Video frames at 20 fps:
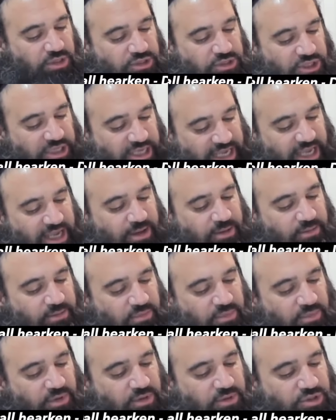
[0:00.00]
To
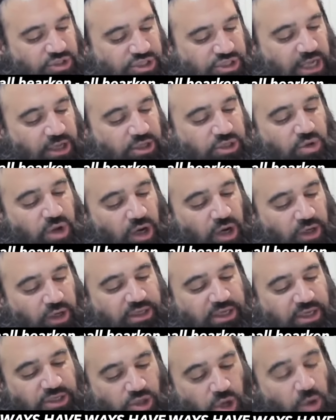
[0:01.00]
him shall you
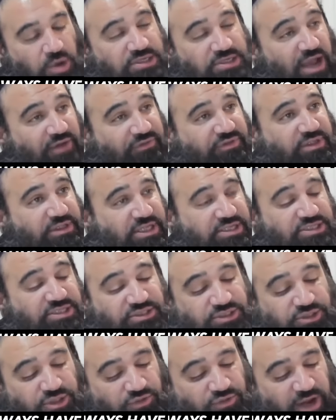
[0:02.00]
hearken. You always have to
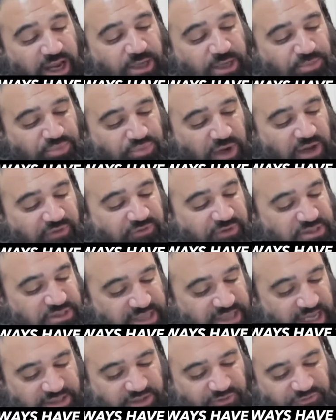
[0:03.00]
listen to the right
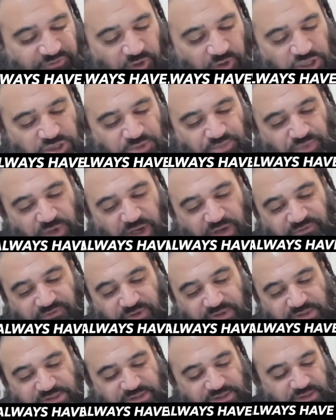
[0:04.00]
prophets, not the false
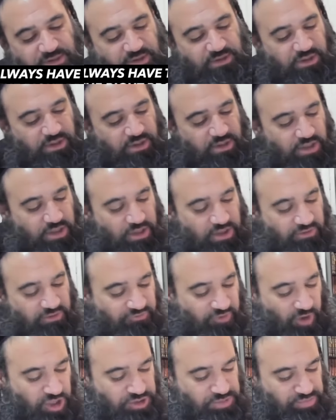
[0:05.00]
prophets.
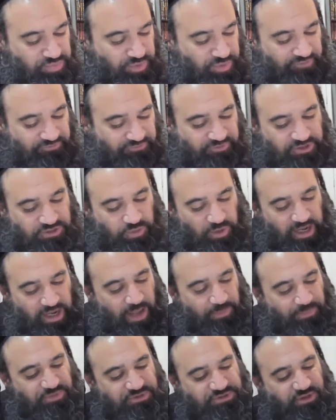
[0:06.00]
False prophets, what
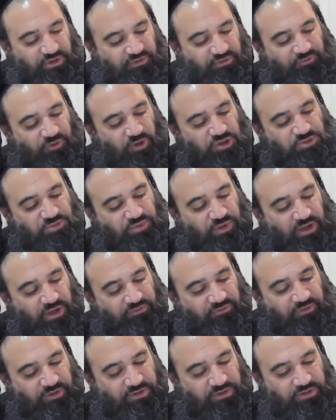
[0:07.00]
happens to the false
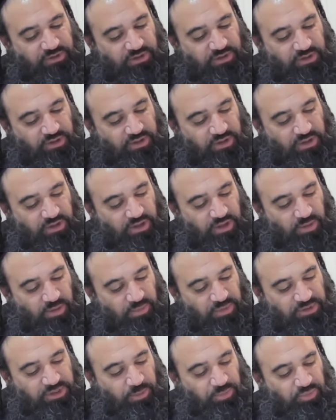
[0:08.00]
prophet?
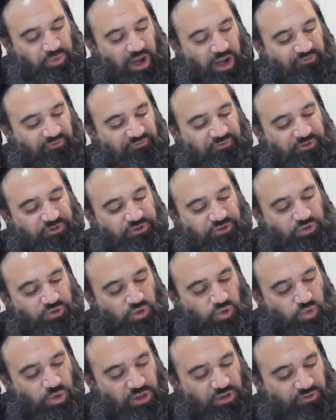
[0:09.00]
But the prophet
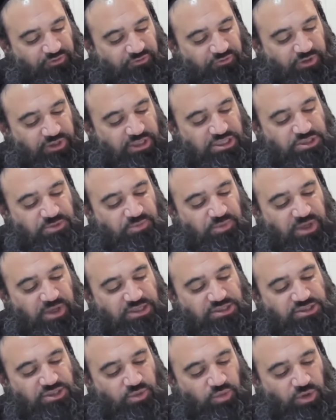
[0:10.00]
who willfully
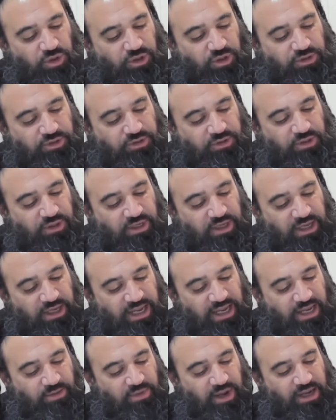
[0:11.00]
speaks the word
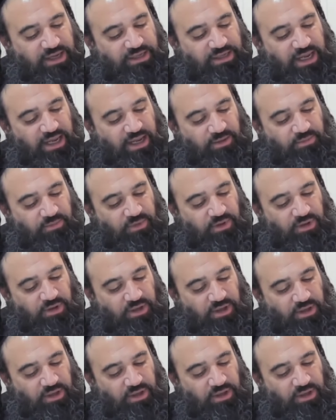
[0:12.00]
in my name,